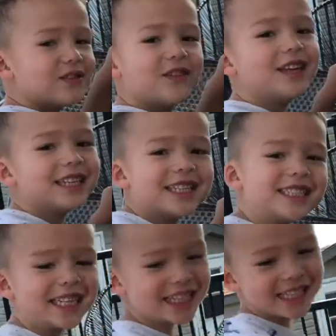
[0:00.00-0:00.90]
What, what is, is
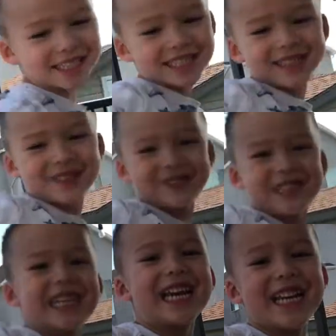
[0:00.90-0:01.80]
it? it?
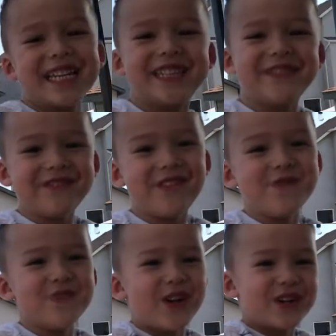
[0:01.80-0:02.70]
Spaghetti and
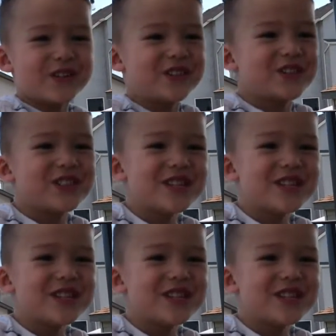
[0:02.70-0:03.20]
meatballs.